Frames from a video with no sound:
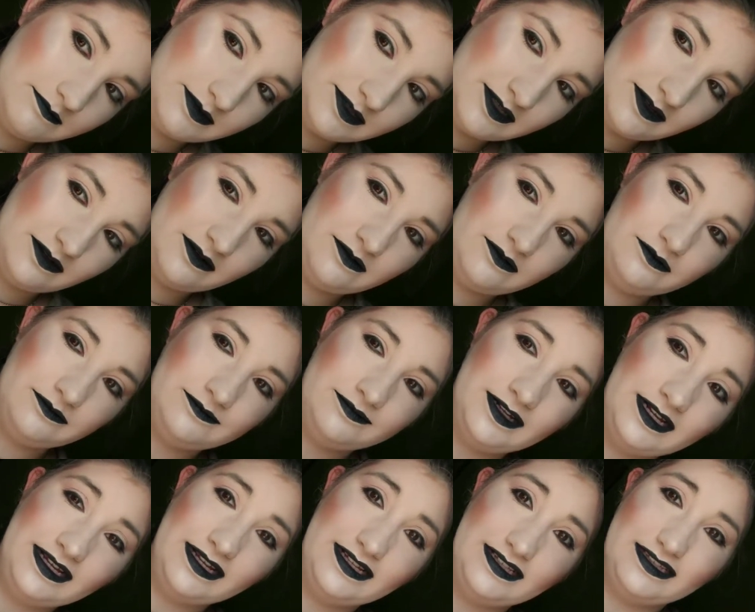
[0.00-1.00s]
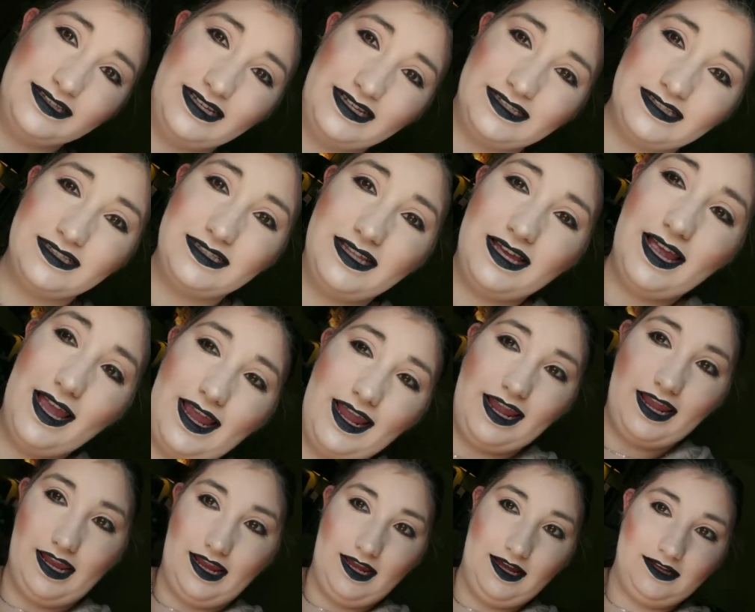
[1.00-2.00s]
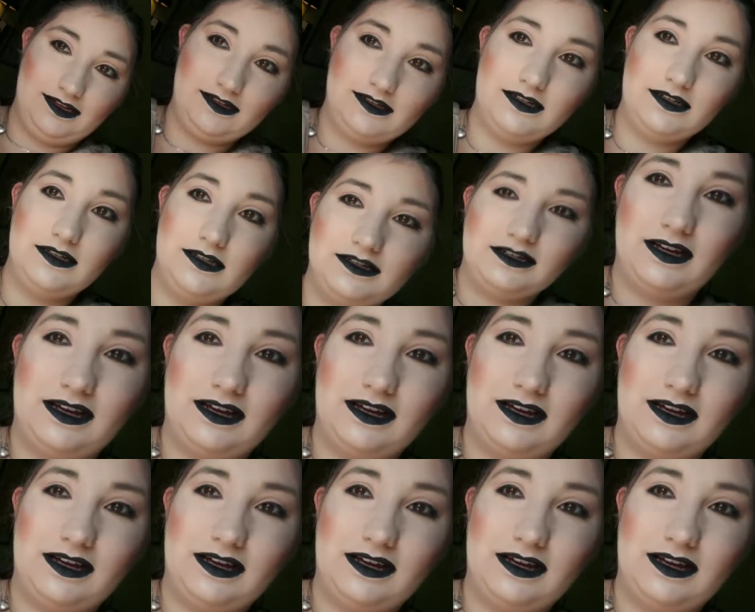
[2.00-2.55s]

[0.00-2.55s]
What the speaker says: So that's the end.